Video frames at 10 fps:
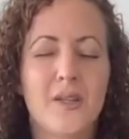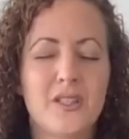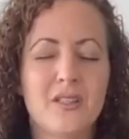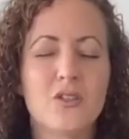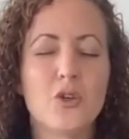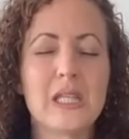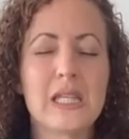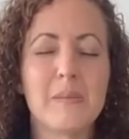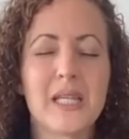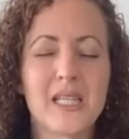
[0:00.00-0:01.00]
This is your
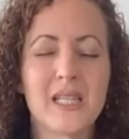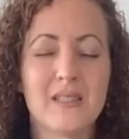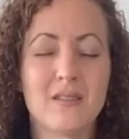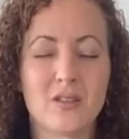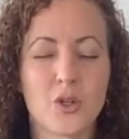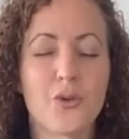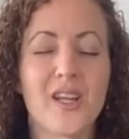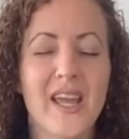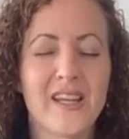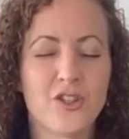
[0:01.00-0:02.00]
limitless
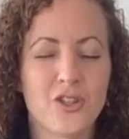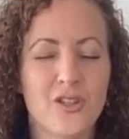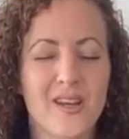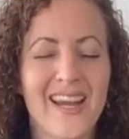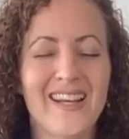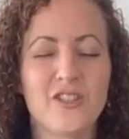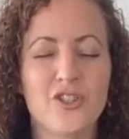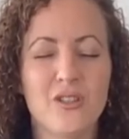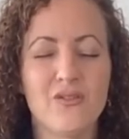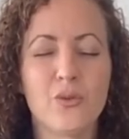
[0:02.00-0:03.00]
creation
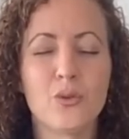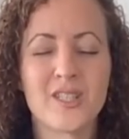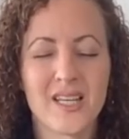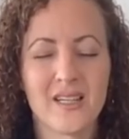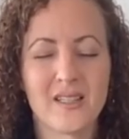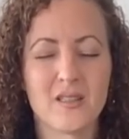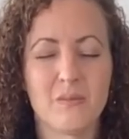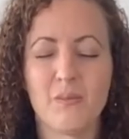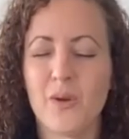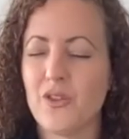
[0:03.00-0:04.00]
energy vortex,
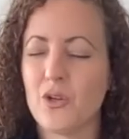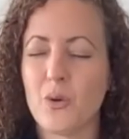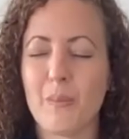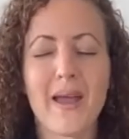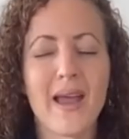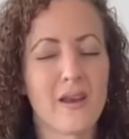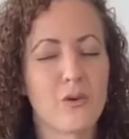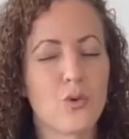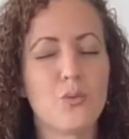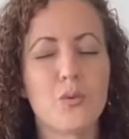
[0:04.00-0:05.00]
whether you're a man
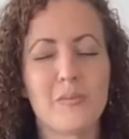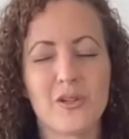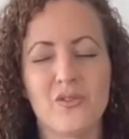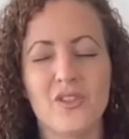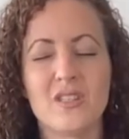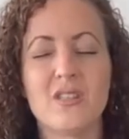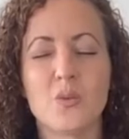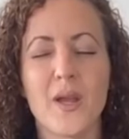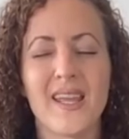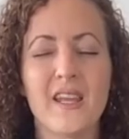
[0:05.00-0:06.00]
or woman. This is
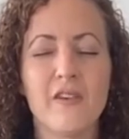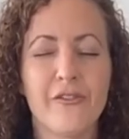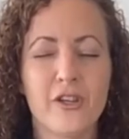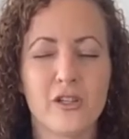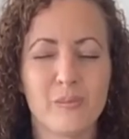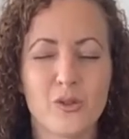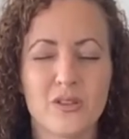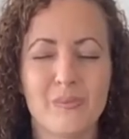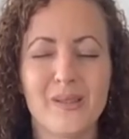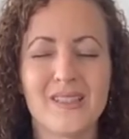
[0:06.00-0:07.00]
where infinite
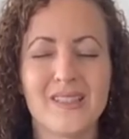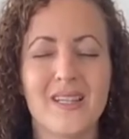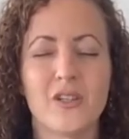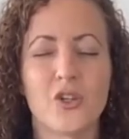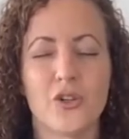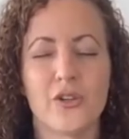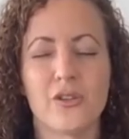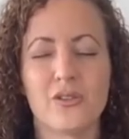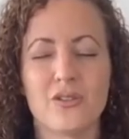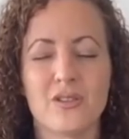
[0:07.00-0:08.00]
possibility
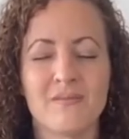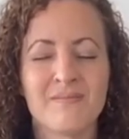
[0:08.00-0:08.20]
occurs.